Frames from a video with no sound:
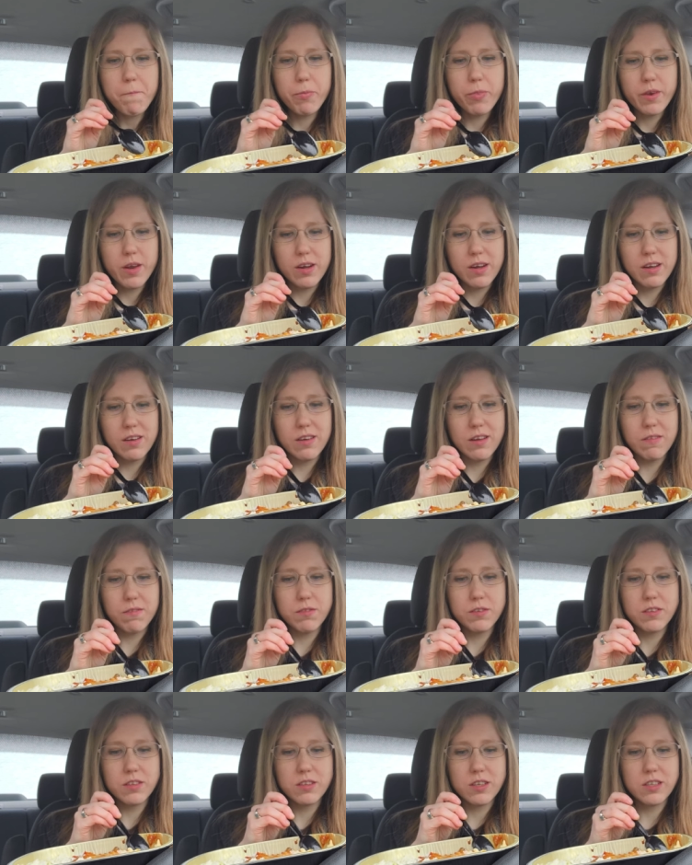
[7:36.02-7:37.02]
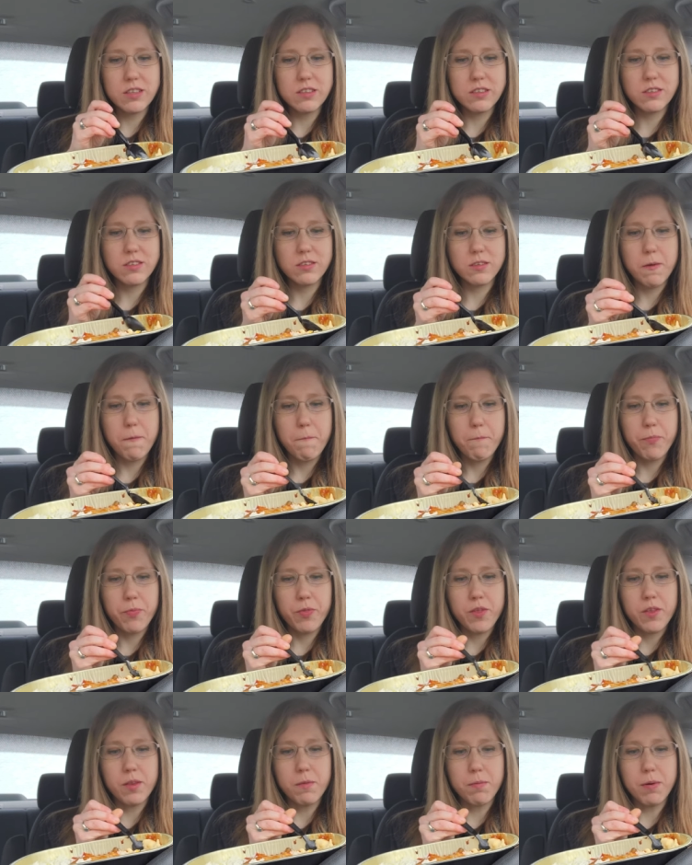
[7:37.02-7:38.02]
I can definitely taste
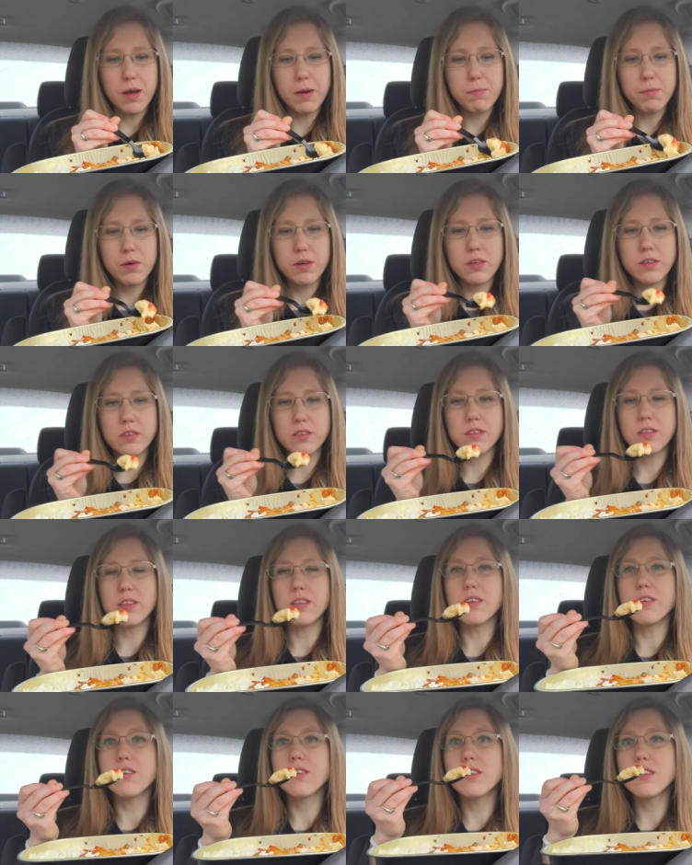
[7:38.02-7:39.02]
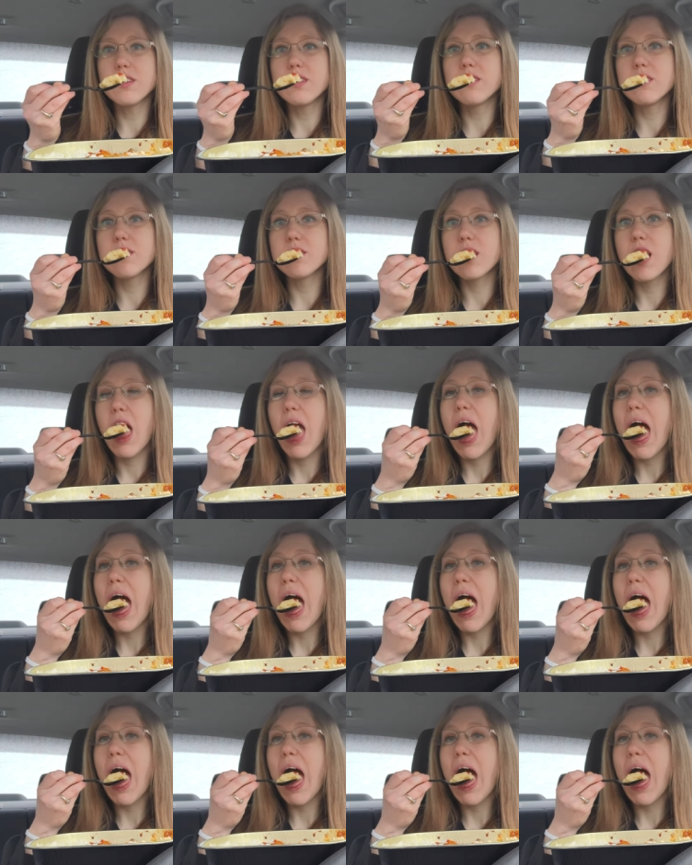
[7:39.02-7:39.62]
the peppers and the cheese.